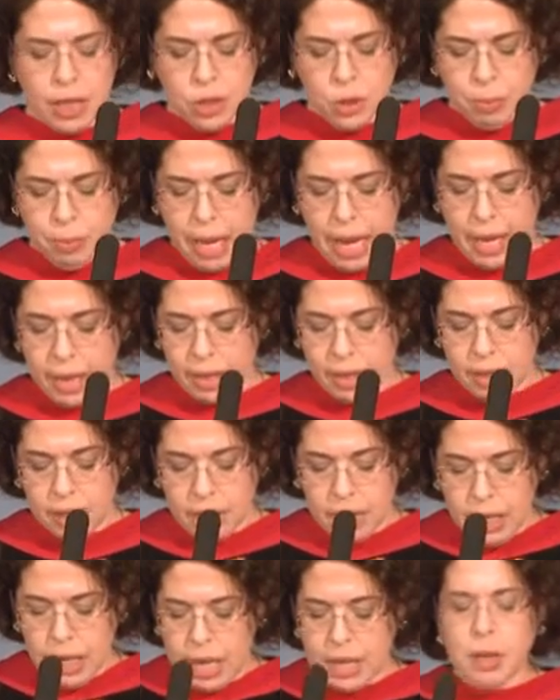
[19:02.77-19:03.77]
you make,
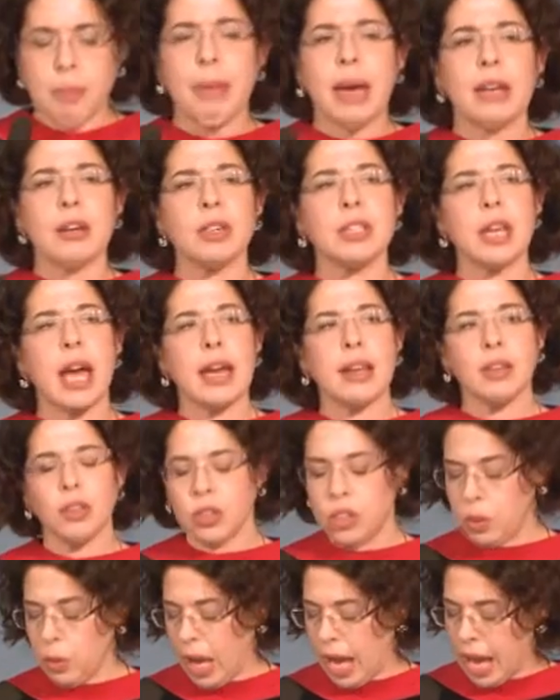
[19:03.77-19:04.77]
and the better title
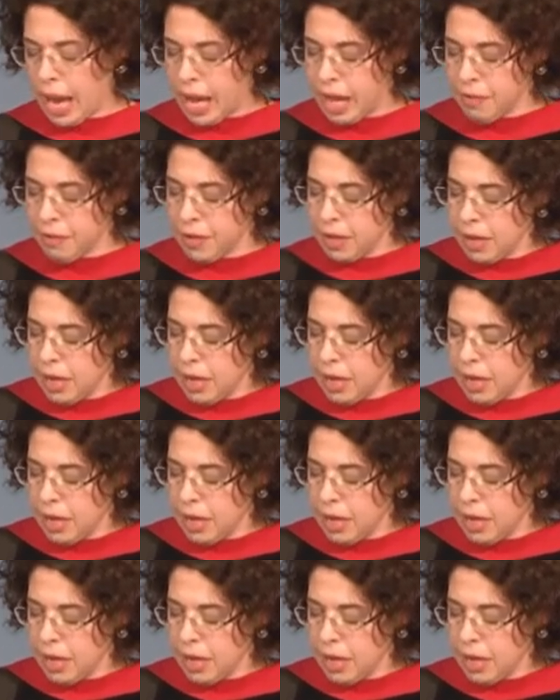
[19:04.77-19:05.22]
you have,